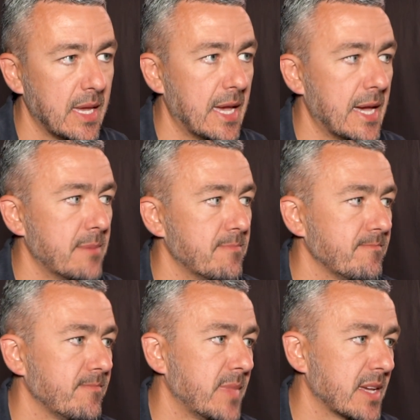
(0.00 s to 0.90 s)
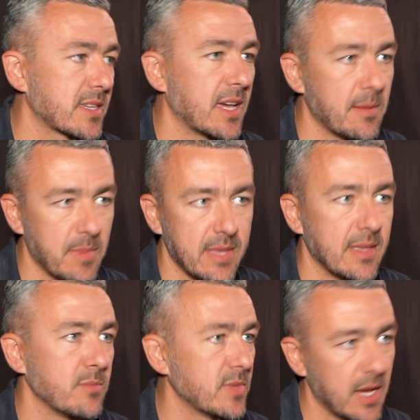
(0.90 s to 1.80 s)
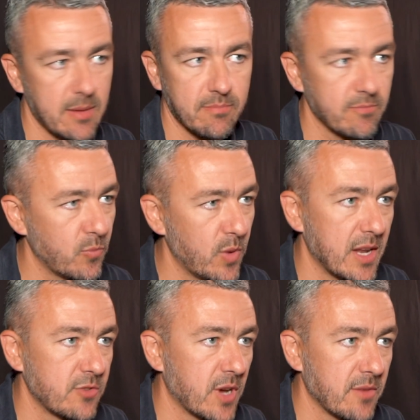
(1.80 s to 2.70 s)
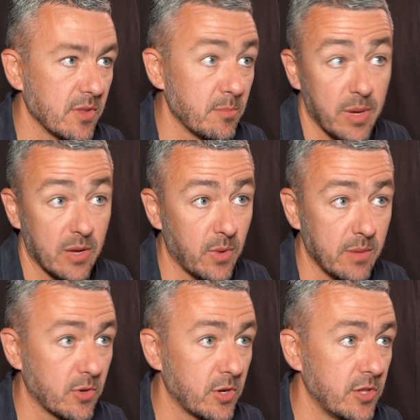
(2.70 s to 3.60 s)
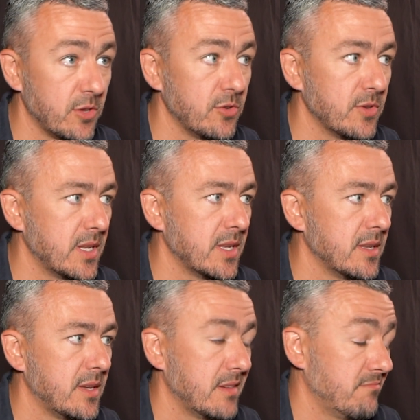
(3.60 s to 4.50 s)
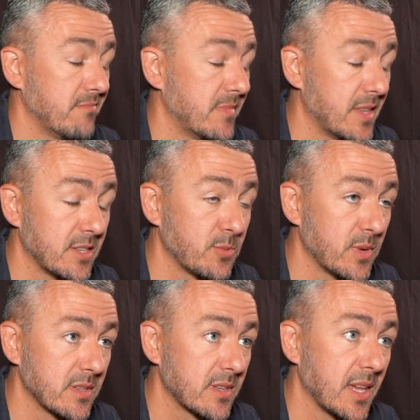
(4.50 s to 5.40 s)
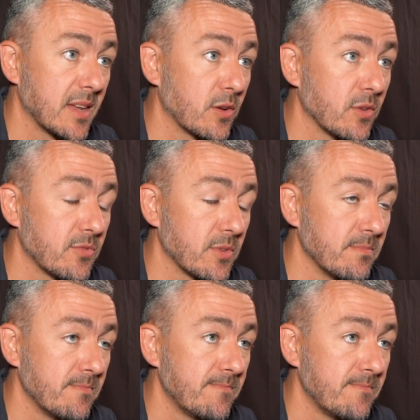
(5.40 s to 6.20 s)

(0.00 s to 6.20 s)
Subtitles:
That's kind of my downtime when I travel and pick what I'm going to do, and that's where it's kind of gone from.